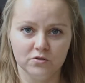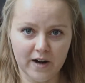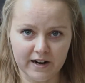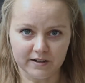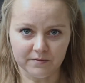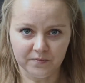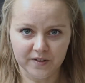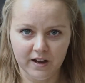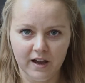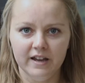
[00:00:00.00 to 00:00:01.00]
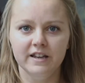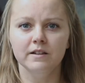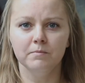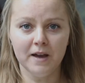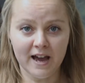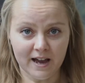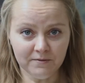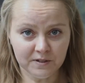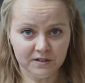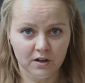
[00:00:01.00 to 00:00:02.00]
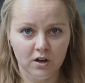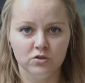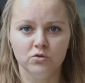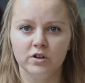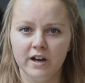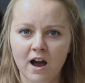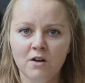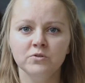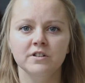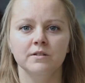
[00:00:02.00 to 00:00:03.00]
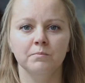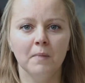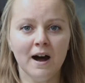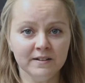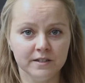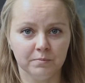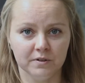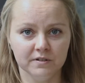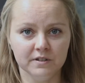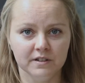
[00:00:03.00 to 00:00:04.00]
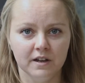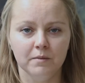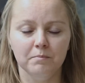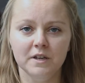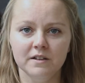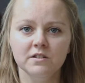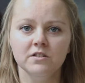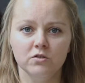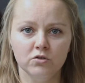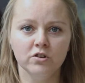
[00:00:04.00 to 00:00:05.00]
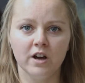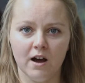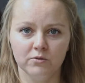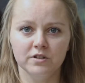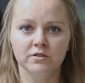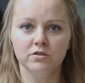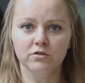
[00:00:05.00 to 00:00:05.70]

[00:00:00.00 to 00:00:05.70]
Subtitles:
Dragon, in maths, to count in multiples means to count in